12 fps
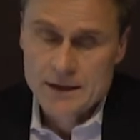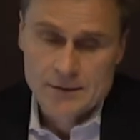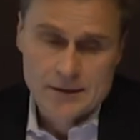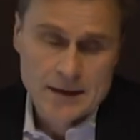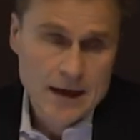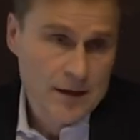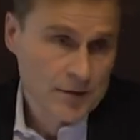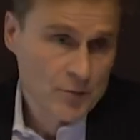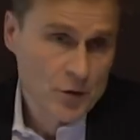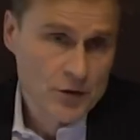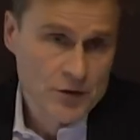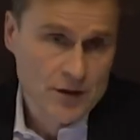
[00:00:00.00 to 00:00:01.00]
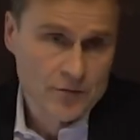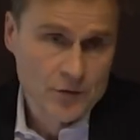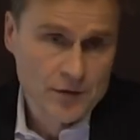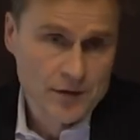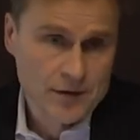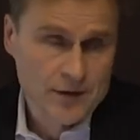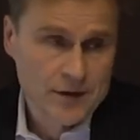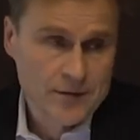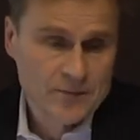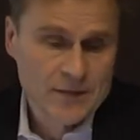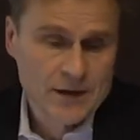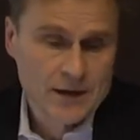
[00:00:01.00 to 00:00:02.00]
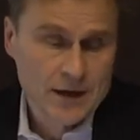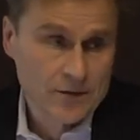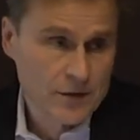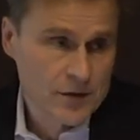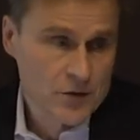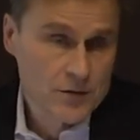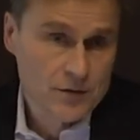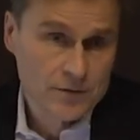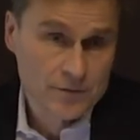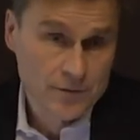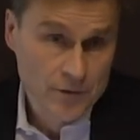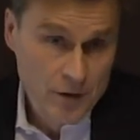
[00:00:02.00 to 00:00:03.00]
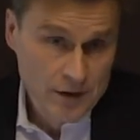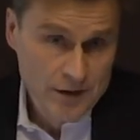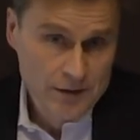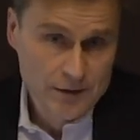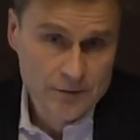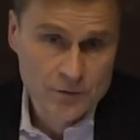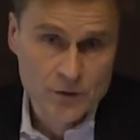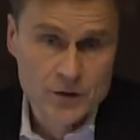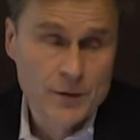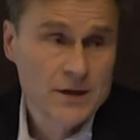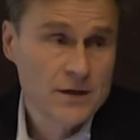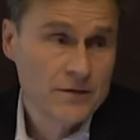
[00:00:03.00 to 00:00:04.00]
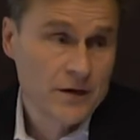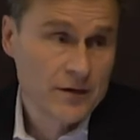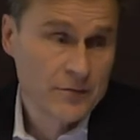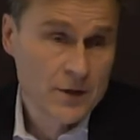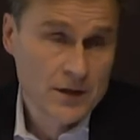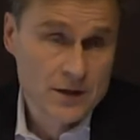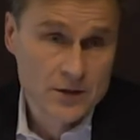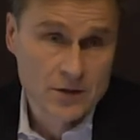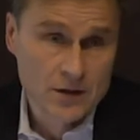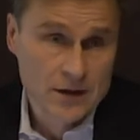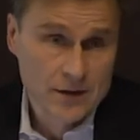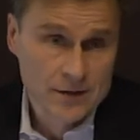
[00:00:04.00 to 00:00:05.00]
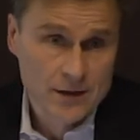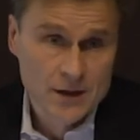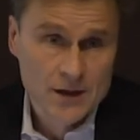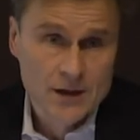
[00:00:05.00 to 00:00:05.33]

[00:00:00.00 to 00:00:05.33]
The last merger was um, the acquisition of Forest for twenty-five billion dollars.